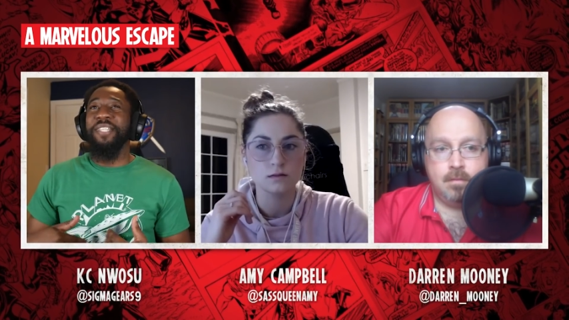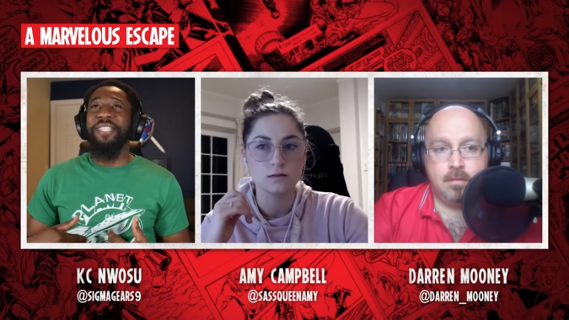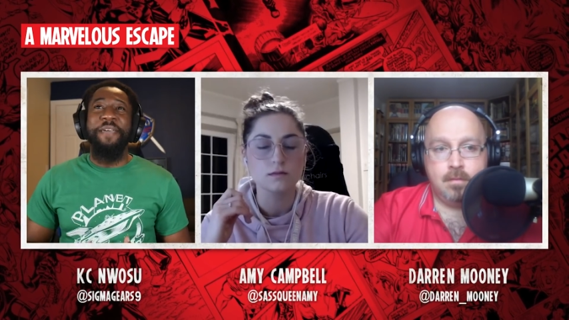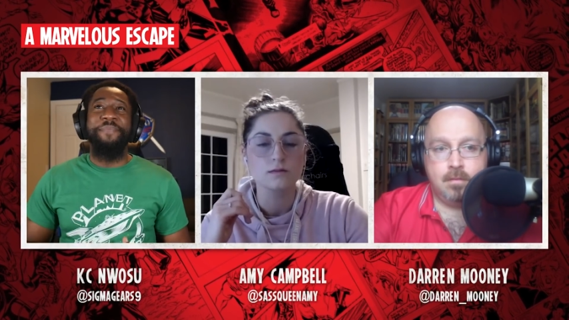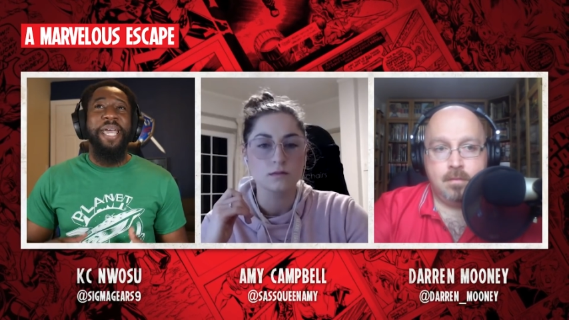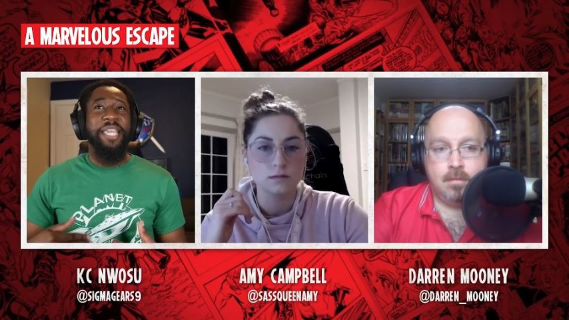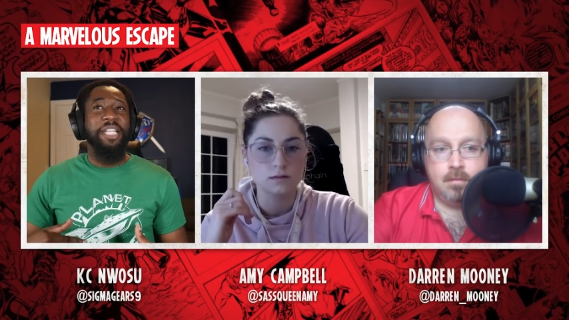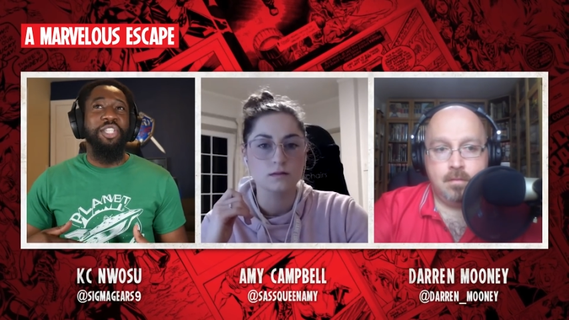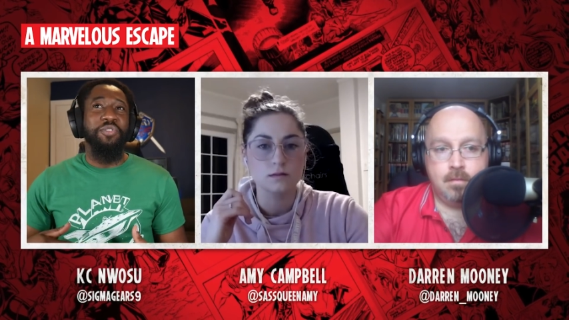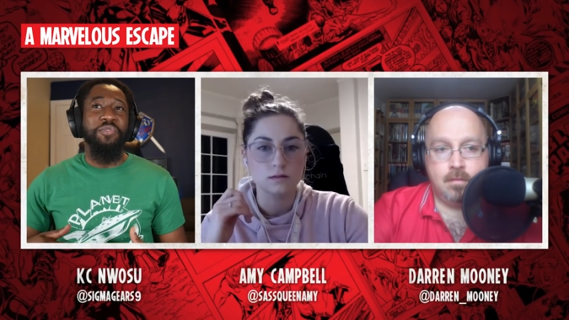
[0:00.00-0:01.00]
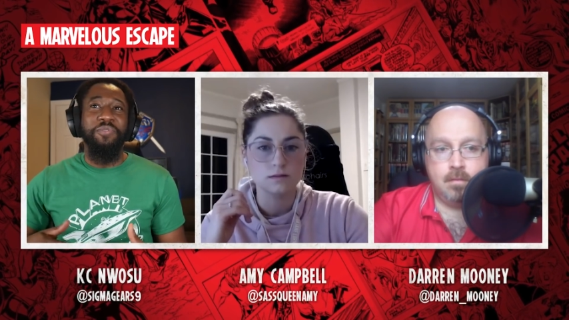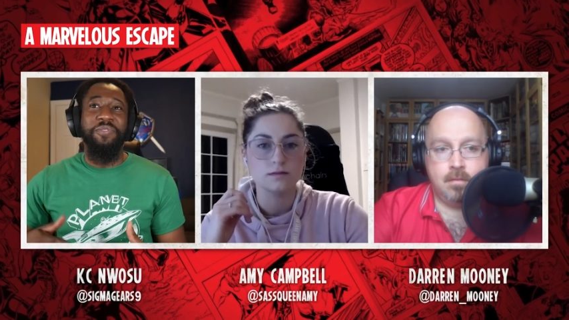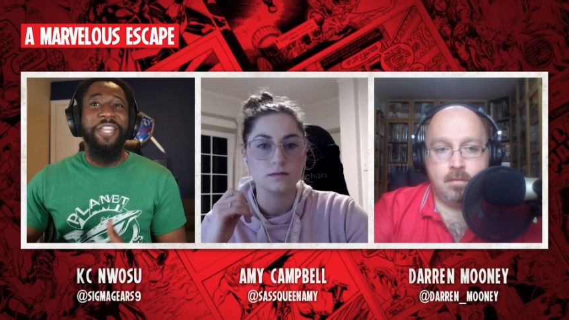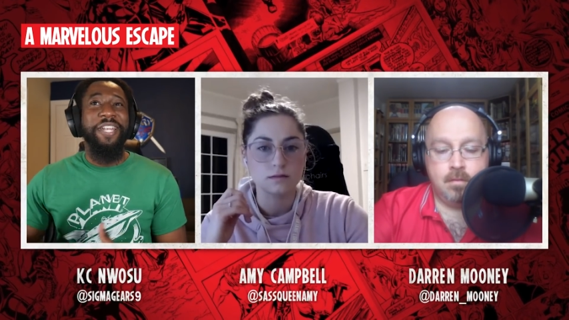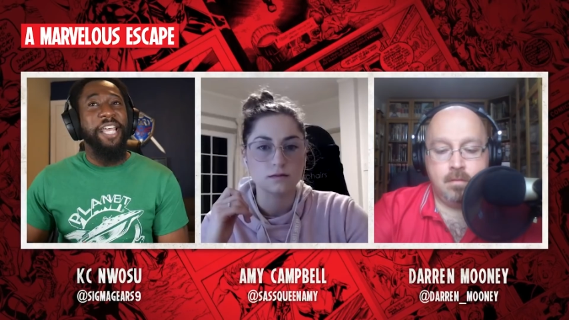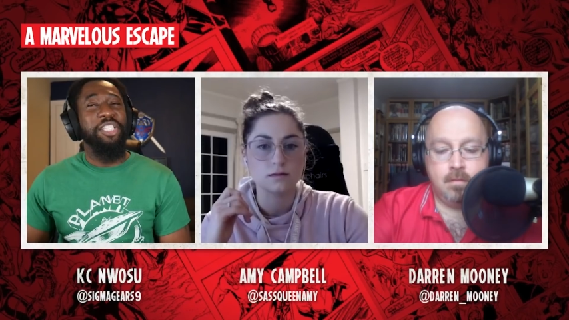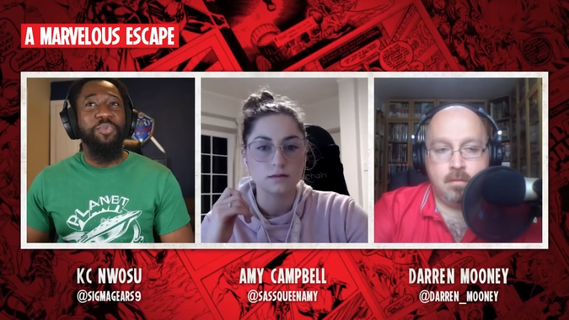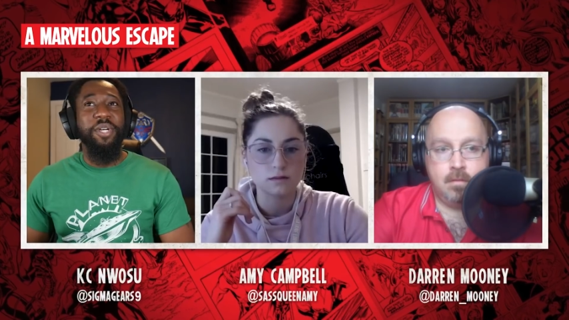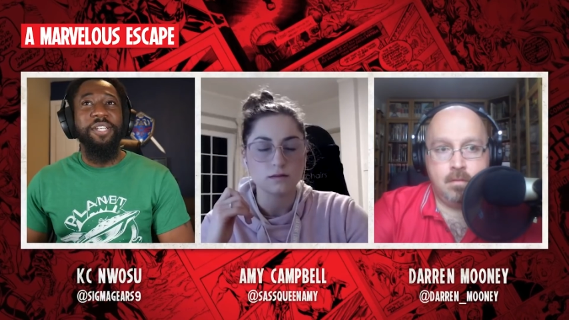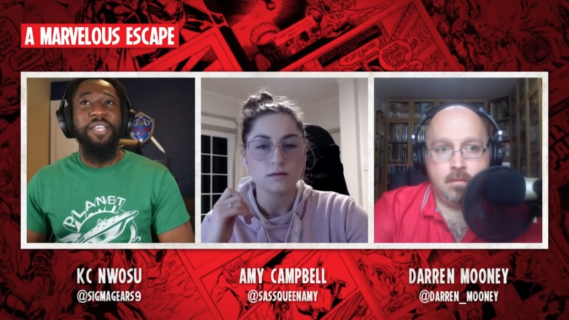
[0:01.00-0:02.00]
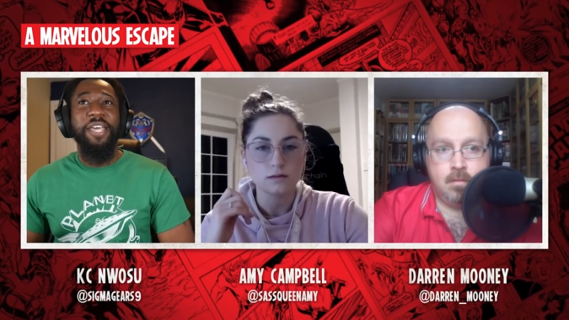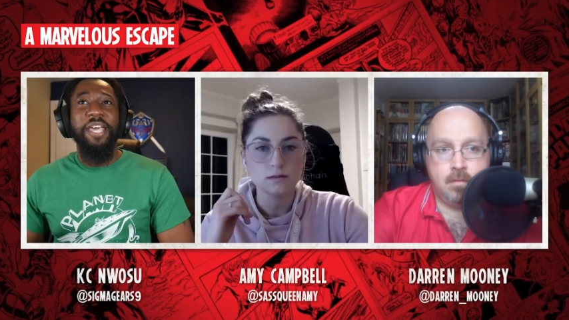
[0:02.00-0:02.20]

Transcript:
Speaker 1: to tie back into the next one,